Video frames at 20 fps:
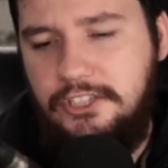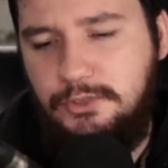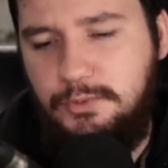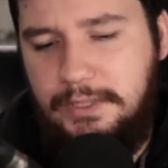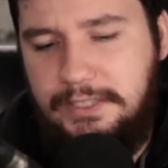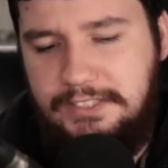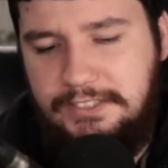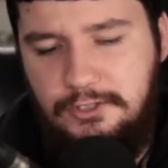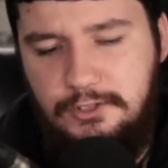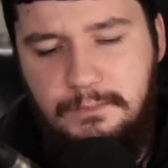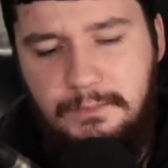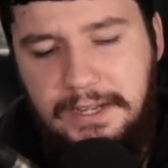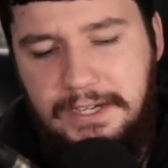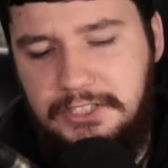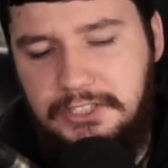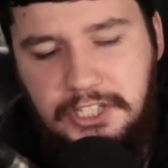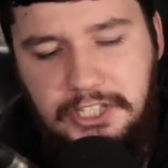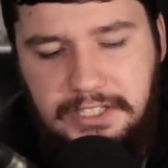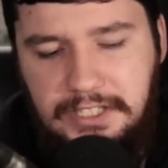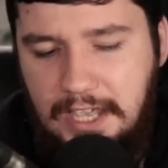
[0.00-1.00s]
so I still
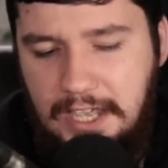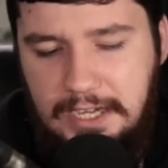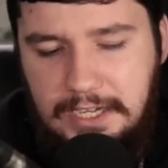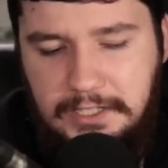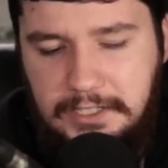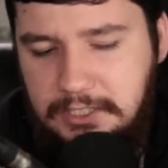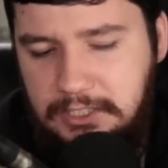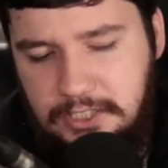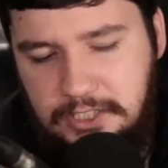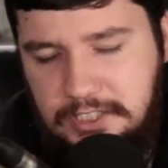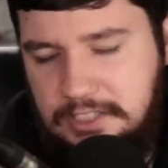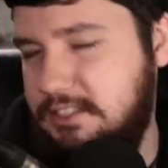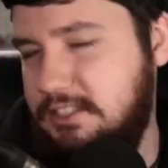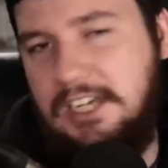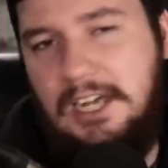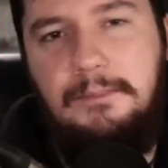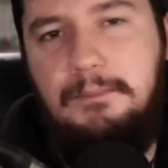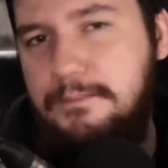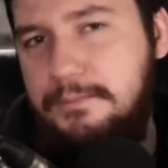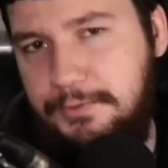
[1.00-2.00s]
managed to get
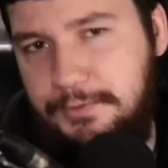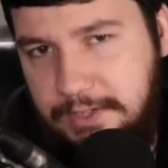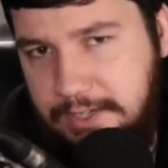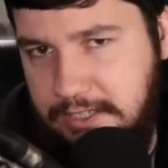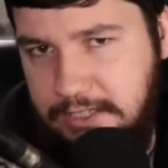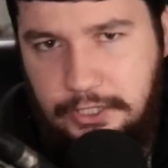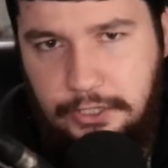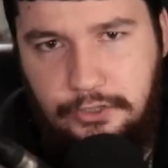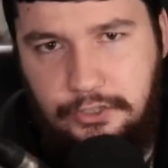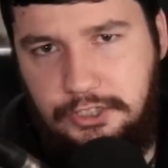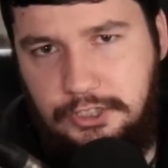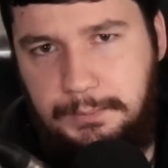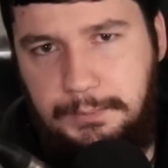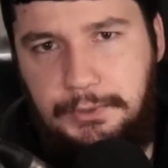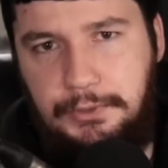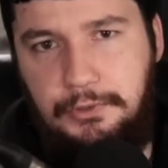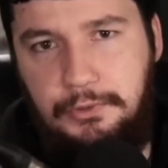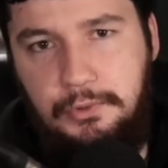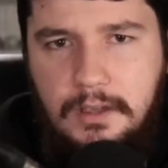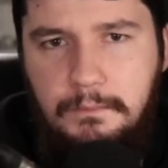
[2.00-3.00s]
something
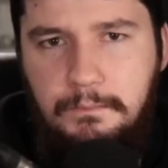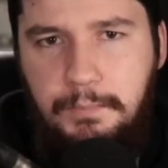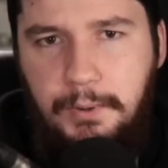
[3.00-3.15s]
usable,